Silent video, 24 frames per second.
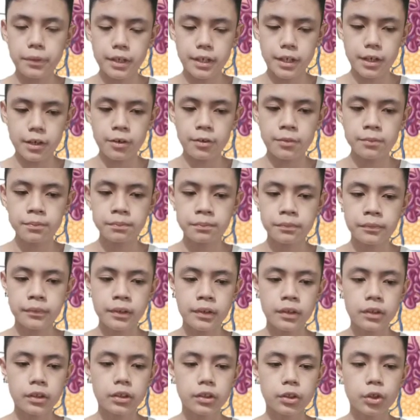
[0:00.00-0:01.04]
layer,
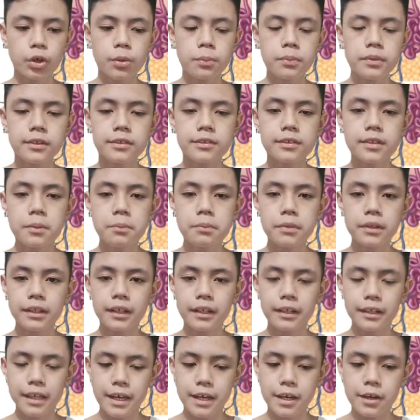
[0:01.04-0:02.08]
dermis, the
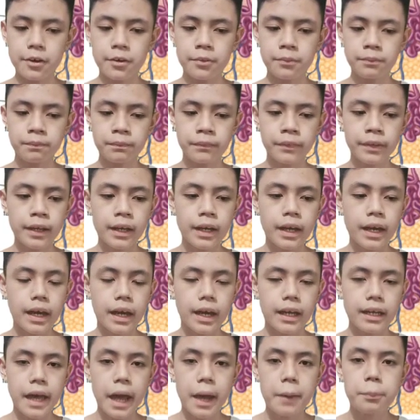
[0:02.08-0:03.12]
middle layer,
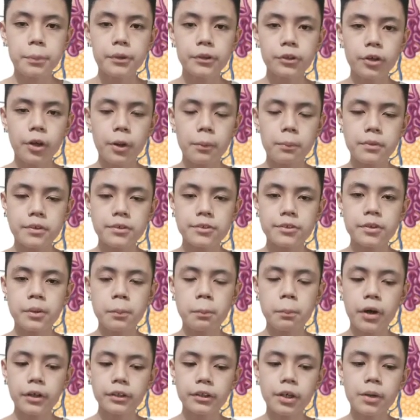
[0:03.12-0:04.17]
and hypodermis, the
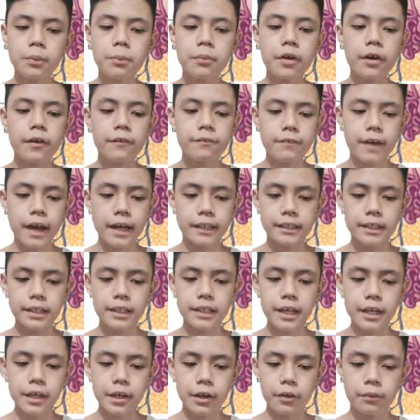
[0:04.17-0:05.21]
bottom or fatty
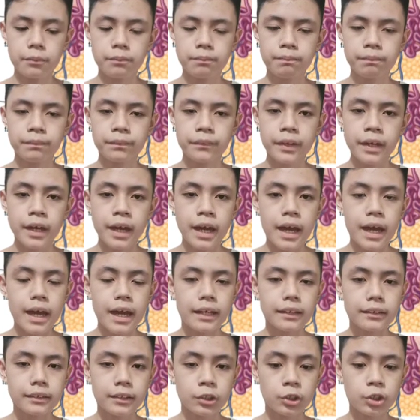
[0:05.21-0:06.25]
layer.
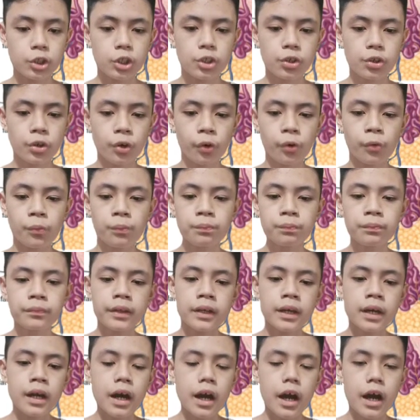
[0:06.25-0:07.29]
And did you know?
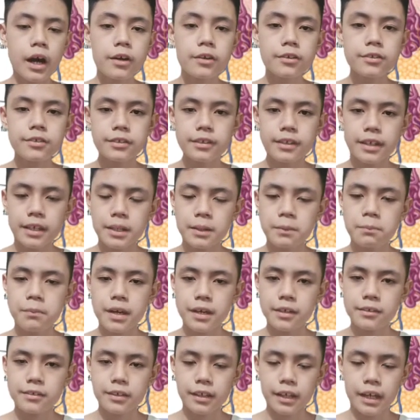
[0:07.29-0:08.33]
Our skin
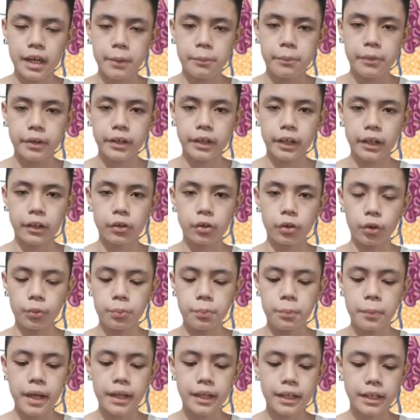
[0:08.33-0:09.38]
makes a chemical called
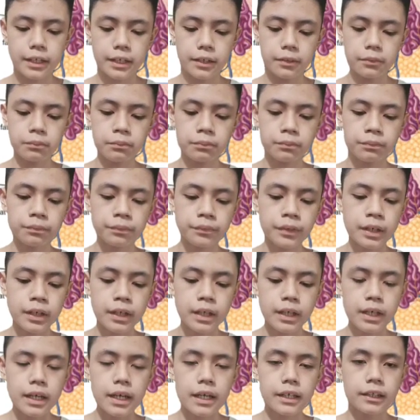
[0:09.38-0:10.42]
melanin.
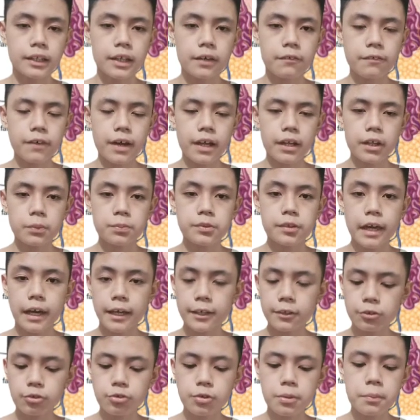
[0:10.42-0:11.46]
It develops
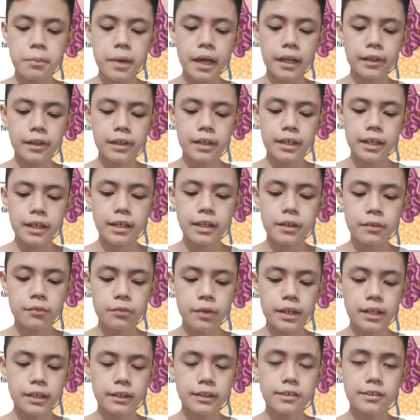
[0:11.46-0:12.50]
extra melanin
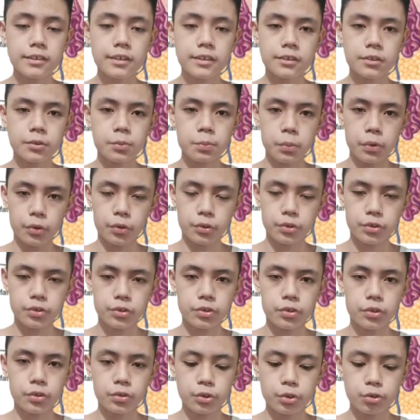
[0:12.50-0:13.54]
when it is
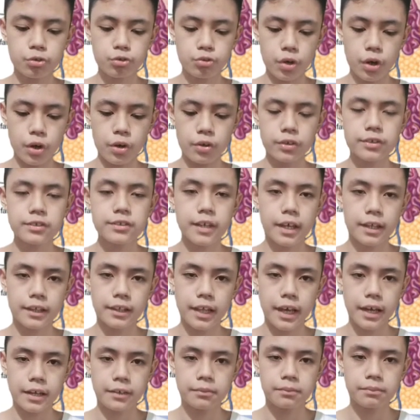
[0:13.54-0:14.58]
exposed to strong
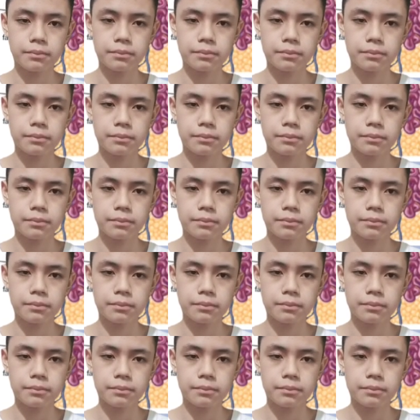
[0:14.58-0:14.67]
sunlight.